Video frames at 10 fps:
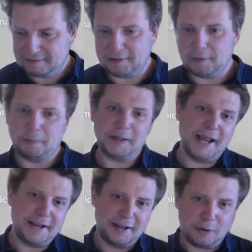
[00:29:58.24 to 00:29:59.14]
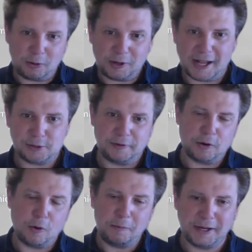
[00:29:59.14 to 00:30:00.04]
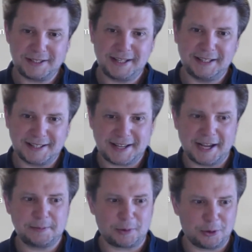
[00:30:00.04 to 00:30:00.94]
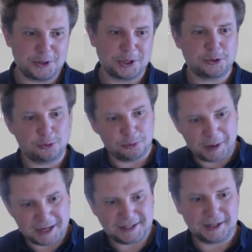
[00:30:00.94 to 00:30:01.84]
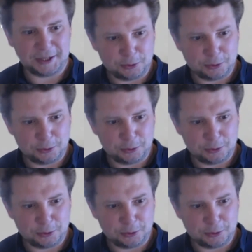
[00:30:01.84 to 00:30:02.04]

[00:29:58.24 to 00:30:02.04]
they were planning all kinds of complex data science projects to basically